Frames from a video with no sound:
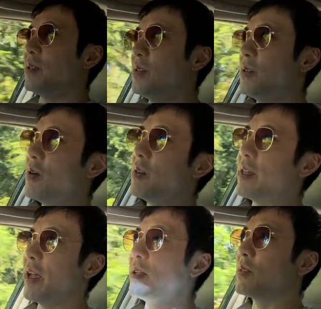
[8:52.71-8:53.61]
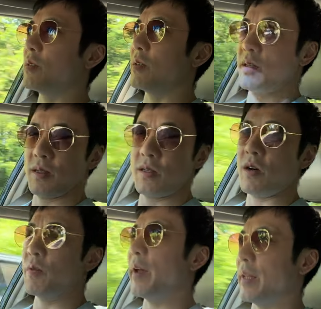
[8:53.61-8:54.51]
You know the answer
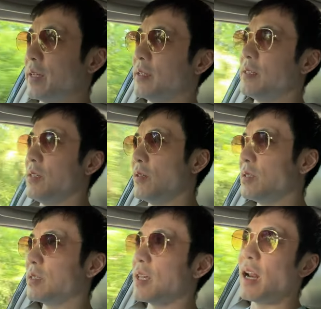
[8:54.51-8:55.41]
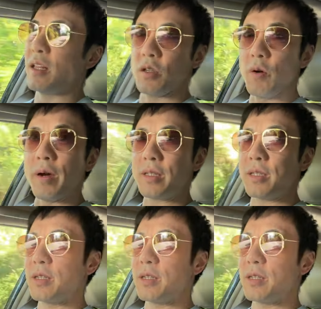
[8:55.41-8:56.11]
already. You just got to do it.